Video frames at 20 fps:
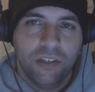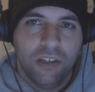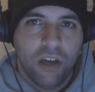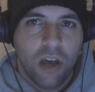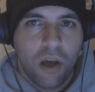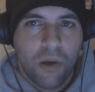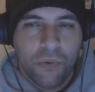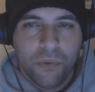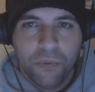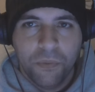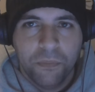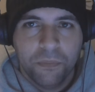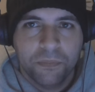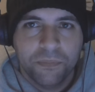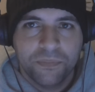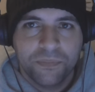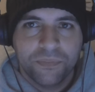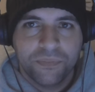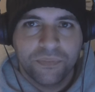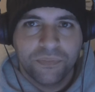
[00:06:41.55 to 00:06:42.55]

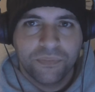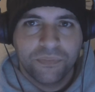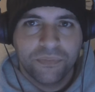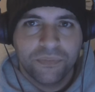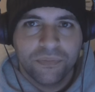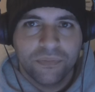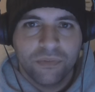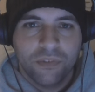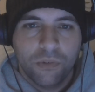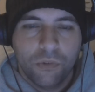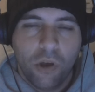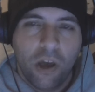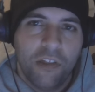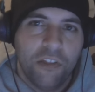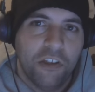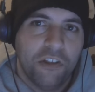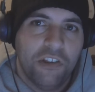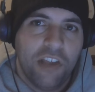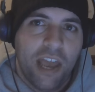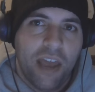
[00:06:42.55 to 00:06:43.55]
Not
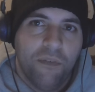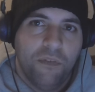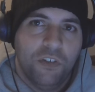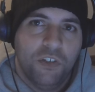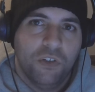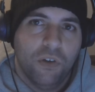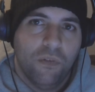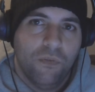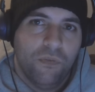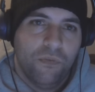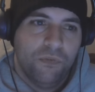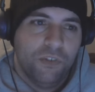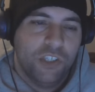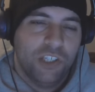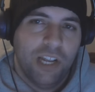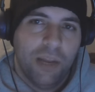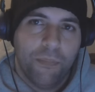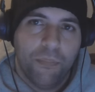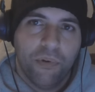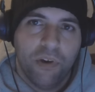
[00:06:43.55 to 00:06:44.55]
at the deaths of
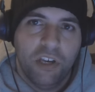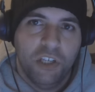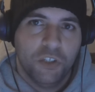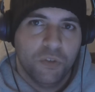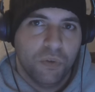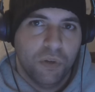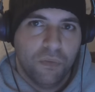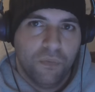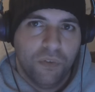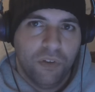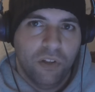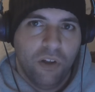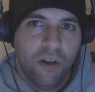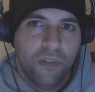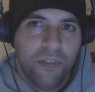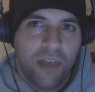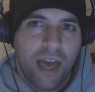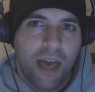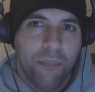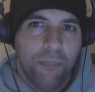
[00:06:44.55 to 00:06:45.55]
celebrities or anything
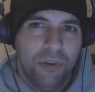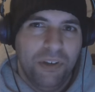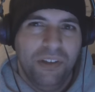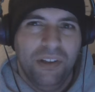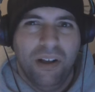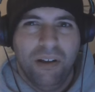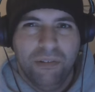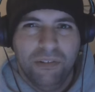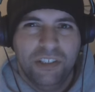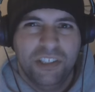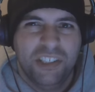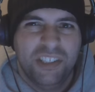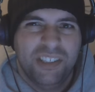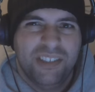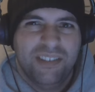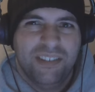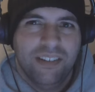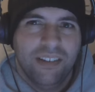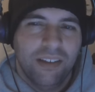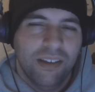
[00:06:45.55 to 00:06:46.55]
like that, but
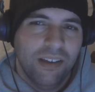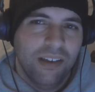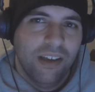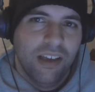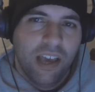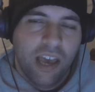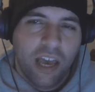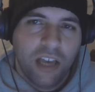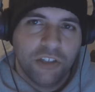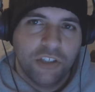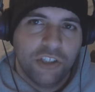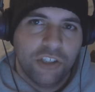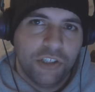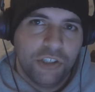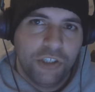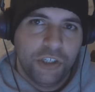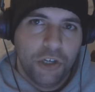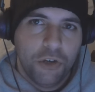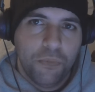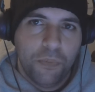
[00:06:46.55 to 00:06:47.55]
just how
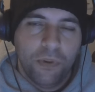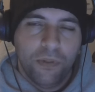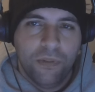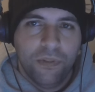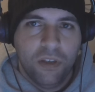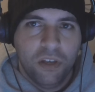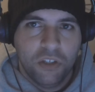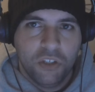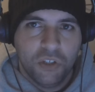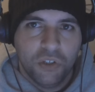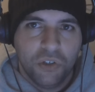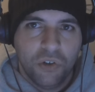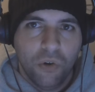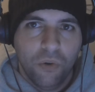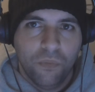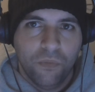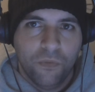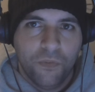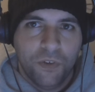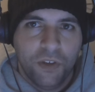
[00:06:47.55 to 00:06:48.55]
stupid things have
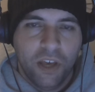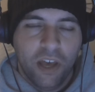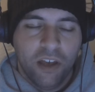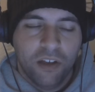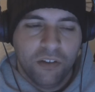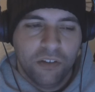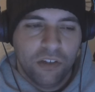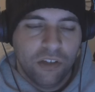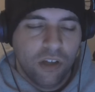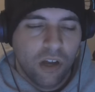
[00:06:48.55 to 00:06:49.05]
gotten for you.